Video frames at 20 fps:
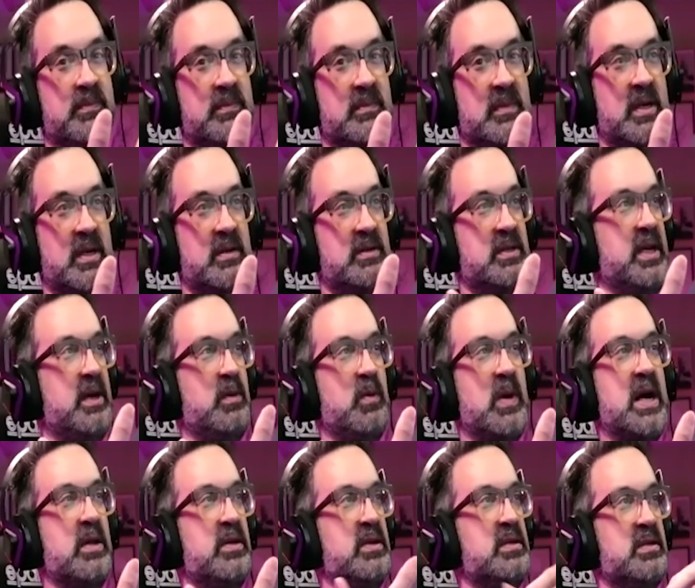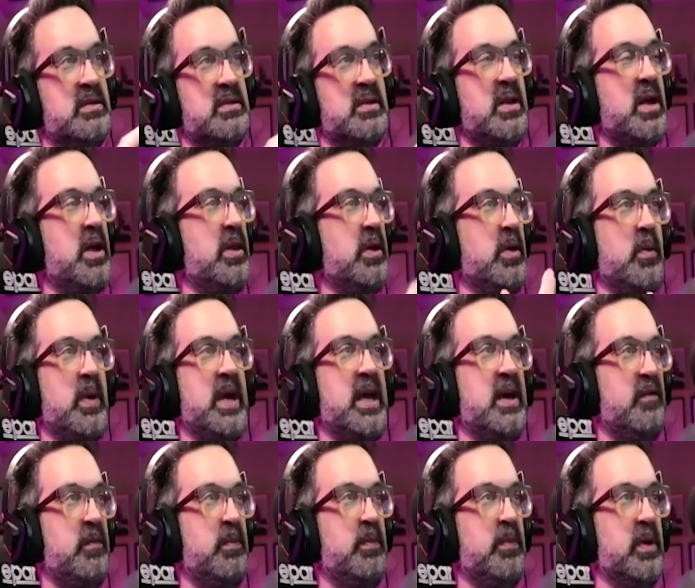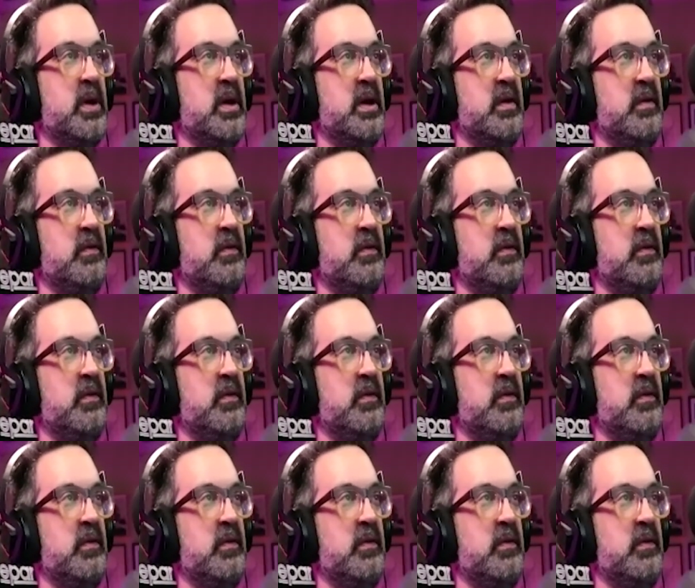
I was like, wow, this is another way of, of,